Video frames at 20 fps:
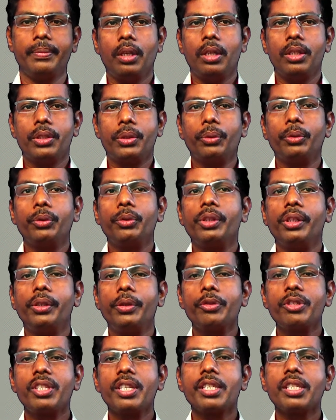So
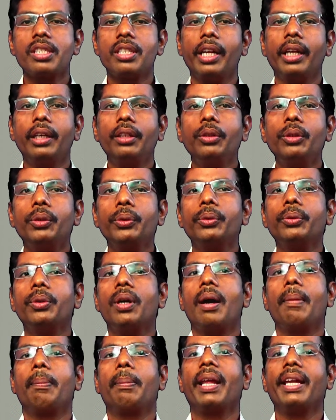users tend to
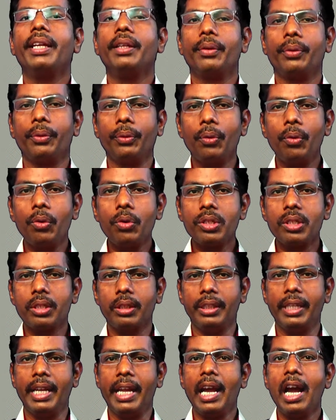apply rules
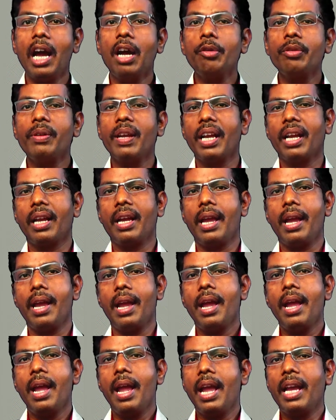they have
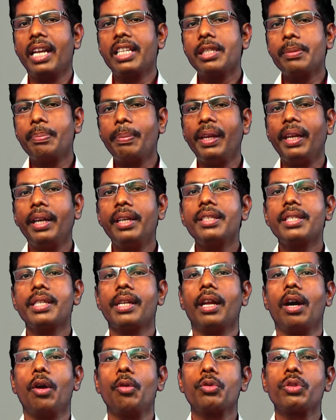experienced
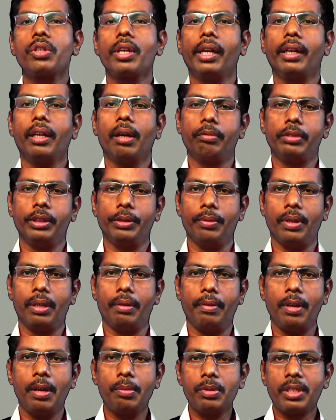outside of your
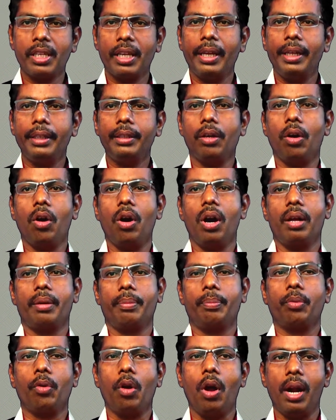website or
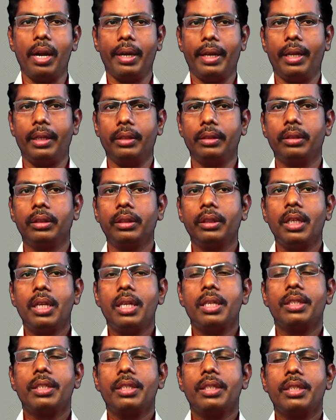product.
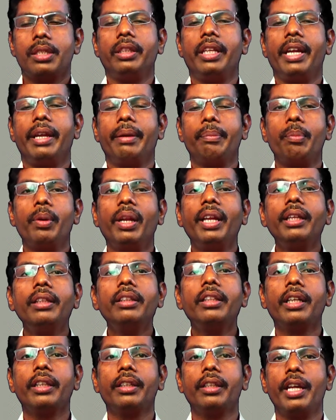They bring
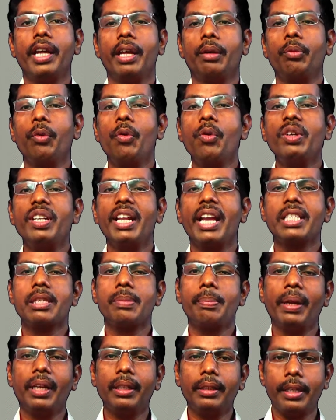their own
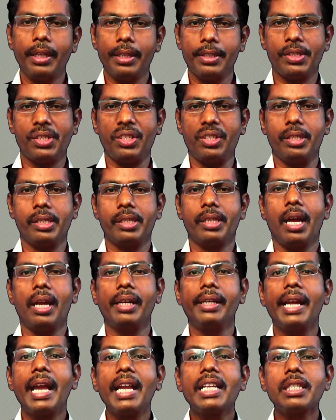expectations and
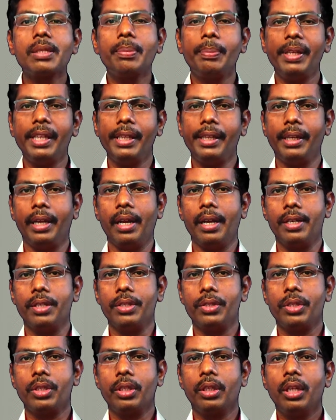
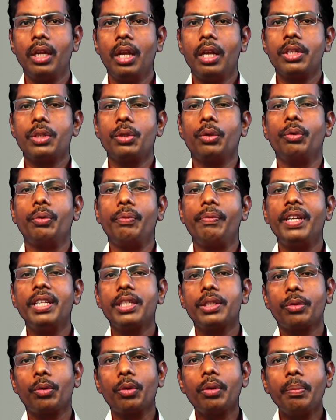experience. So we
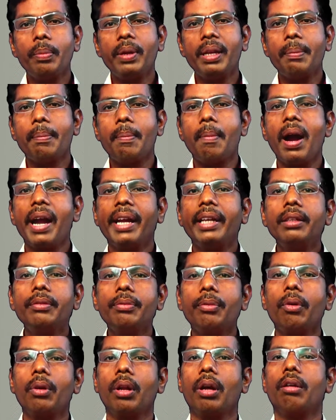should be
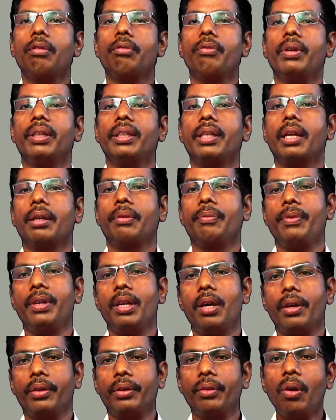mindful of whether we
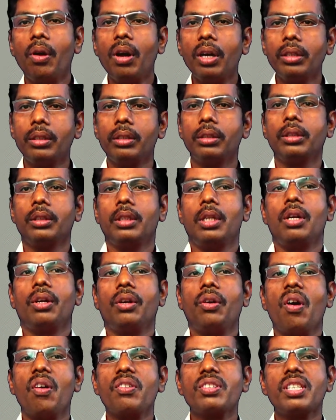are not
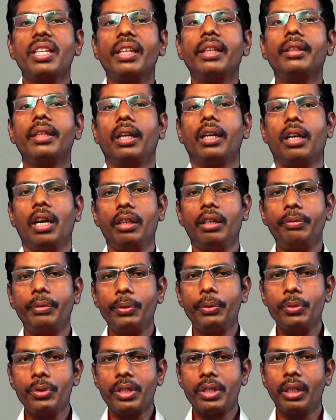causing the
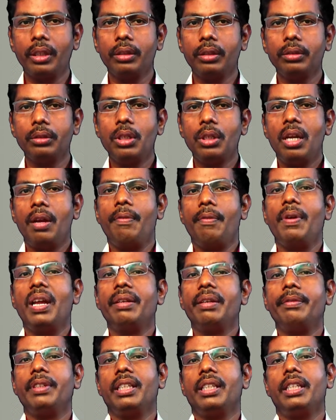confusion
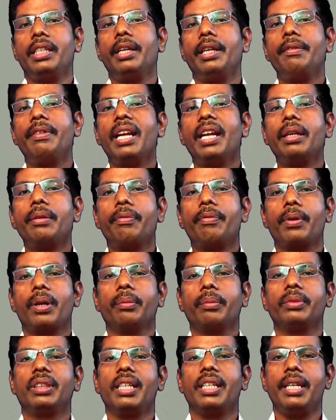when we deviate
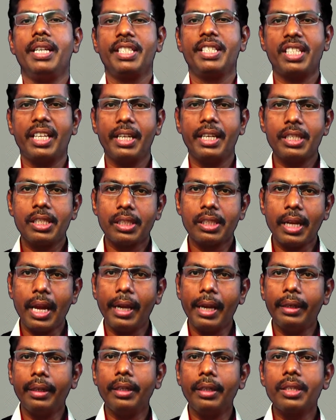from the design
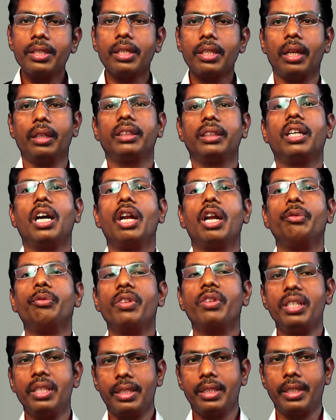standards and
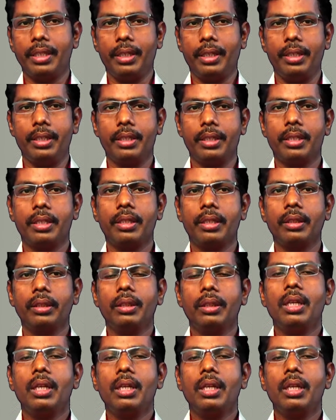conventions.